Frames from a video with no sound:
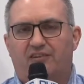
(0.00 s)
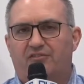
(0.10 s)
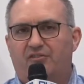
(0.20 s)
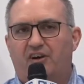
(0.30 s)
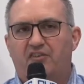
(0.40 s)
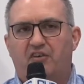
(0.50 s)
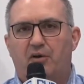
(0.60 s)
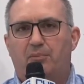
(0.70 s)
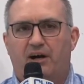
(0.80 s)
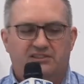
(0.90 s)
very,
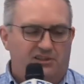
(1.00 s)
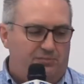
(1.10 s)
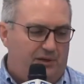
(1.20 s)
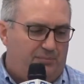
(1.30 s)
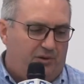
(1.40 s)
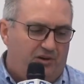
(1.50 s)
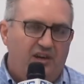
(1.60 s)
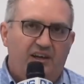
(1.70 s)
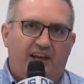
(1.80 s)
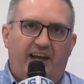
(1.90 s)
very positive people,
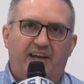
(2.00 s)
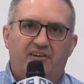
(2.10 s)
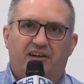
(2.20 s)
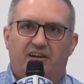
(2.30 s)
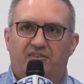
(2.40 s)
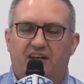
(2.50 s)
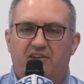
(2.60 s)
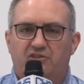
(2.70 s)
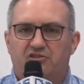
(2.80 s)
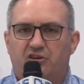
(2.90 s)
and they
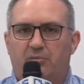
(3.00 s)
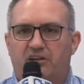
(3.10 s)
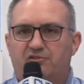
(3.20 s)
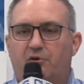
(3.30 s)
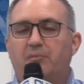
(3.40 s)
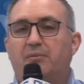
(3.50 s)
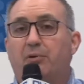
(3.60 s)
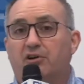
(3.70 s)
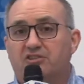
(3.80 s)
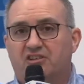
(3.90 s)
do so much for me
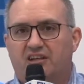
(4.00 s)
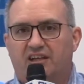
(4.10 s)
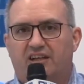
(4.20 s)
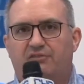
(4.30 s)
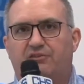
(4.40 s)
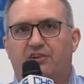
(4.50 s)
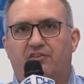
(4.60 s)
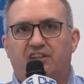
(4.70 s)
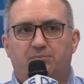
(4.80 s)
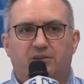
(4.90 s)
personally, for the
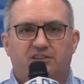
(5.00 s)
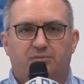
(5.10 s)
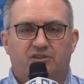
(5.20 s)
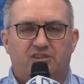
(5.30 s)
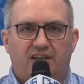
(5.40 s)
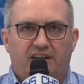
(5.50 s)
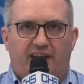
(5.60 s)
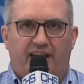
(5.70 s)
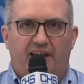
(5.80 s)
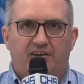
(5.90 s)
vice principals,
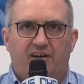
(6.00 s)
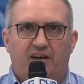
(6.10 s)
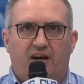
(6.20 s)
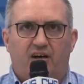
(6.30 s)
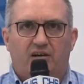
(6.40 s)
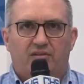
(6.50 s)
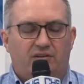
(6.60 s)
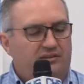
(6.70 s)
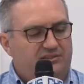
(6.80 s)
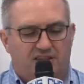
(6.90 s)
and
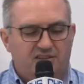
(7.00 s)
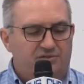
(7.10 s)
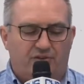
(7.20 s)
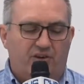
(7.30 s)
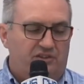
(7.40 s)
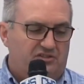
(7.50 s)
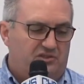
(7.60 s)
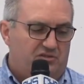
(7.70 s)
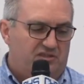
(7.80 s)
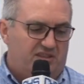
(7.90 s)
tons for all the
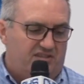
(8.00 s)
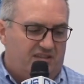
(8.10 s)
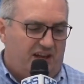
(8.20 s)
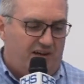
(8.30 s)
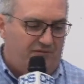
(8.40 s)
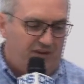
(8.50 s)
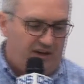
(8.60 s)
students and staff,